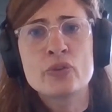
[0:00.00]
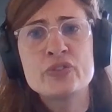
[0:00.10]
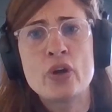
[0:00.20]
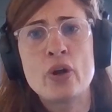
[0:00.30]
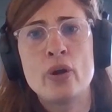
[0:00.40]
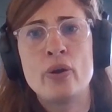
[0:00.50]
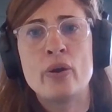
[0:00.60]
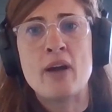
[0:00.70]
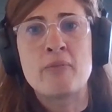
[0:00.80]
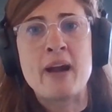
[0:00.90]

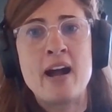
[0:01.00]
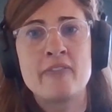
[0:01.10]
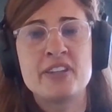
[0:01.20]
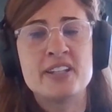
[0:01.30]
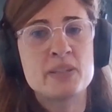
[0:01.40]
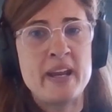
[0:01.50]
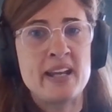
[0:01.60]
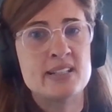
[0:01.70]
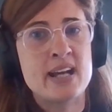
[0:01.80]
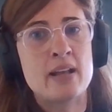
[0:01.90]
also a raft that's
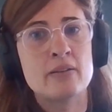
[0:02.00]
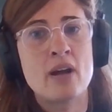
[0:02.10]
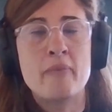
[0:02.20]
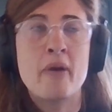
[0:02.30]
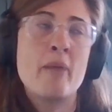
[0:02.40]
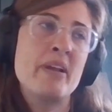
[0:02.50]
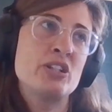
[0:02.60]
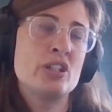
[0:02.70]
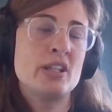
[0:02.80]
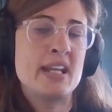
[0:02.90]
being done. I
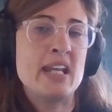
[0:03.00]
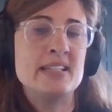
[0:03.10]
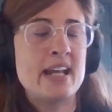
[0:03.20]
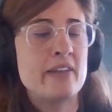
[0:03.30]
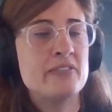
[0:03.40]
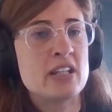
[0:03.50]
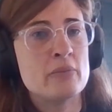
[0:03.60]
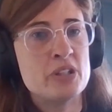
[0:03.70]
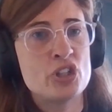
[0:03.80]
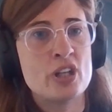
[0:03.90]
mentioned the e-safety
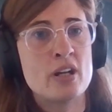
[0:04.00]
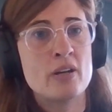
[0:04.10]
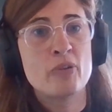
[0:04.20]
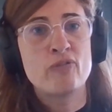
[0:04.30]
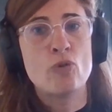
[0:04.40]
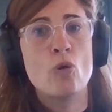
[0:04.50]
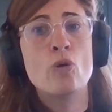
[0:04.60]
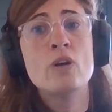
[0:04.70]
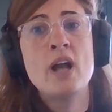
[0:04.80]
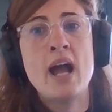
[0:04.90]
commissioner
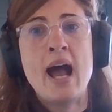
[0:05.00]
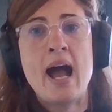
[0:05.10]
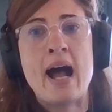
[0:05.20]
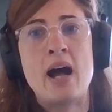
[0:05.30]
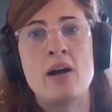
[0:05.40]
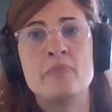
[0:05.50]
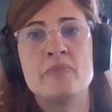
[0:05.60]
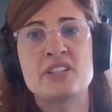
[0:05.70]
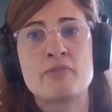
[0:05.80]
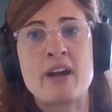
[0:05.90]
before.
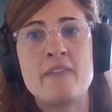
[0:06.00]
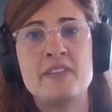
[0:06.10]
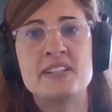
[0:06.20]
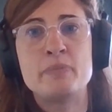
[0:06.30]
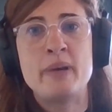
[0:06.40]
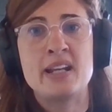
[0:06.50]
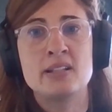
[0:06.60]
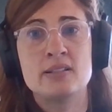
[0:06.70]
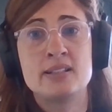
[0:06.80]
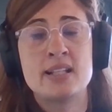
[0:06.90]
There's a raft of
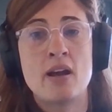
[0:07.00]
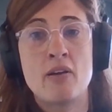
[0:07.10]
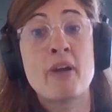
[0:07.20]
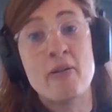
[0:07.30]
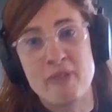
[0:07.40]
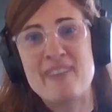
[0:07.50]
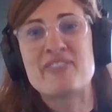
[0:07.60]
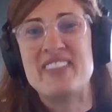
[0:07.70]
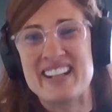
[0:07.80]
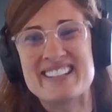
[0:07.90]

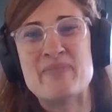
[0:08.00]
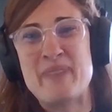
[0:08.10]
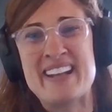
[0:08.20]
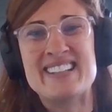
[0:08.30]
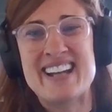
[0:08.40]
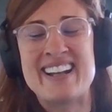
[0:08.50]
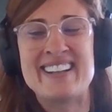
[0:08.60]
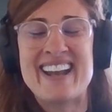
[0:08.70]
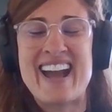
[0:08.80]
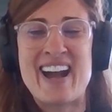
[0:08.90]
things that are being
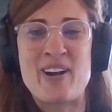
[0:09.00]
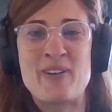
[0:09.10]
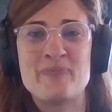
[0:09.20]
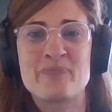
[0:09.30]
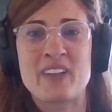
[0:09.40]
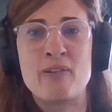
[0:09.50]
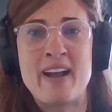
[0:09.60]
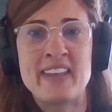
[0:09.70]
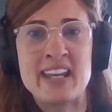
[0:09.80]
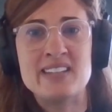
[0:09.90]
done
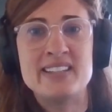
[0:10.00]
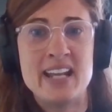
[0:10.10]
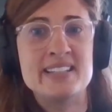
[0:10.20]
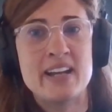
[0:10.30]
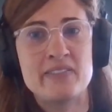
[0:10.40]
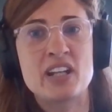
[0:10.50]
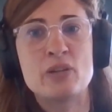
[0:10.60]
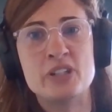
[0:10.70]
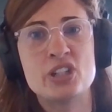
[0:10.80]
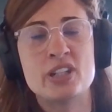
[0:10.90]
around the e-safety
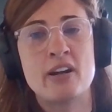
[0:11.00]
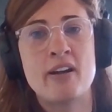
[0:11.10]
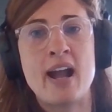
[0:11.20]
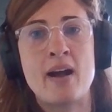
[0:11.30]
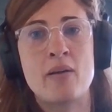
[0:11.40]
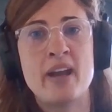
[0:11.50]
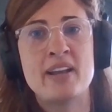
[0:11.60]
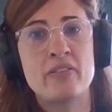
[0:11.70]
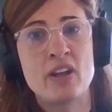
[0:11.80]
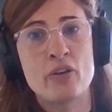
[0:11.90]
commissioner
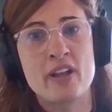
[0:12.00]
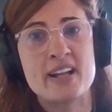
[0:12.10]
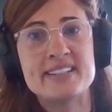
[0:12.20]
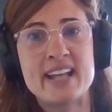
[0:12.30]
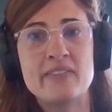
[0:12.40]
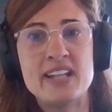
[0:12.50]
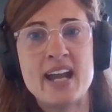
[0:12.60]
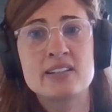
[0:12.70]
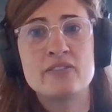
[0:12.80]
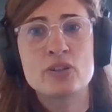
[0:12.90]
and the Online Safety
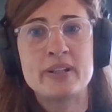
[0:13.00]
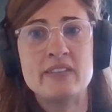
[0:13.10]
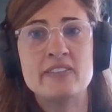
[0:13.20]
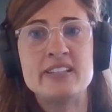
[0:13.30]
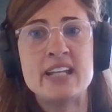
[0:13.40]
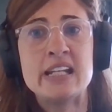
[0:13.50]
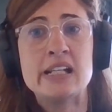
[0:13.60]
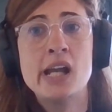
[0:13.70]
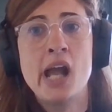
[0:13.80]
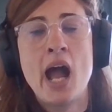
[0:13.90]
Act of
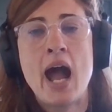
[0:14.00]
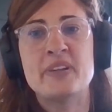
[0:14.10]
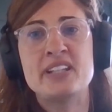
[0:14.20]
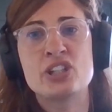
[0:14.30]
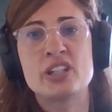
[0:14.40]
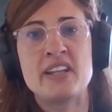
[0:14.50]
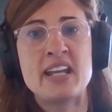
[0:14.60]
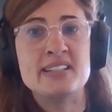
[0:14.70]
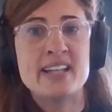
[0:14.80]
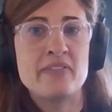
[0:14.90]
2015. Essentially, the
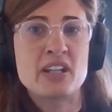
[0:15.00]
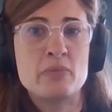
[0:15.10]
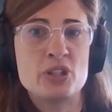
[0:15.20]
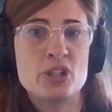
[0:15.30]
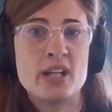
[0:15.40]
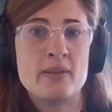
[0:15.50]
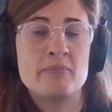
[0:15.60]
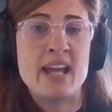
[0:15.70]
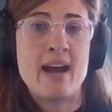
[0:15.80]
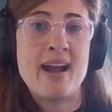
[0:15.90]
e-safety commissioner
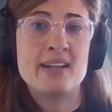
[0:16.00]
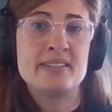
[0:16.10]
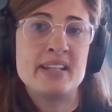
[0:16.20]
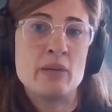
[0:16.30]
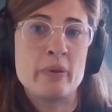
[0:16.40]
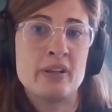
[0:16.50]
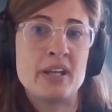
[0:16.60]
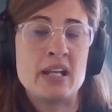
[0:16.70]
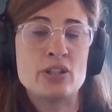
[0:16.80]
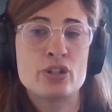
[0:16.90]
now has the
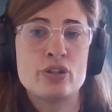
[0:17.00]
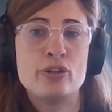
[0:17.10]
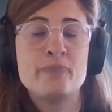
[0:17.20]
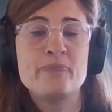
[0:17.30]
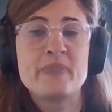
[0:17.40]
ability to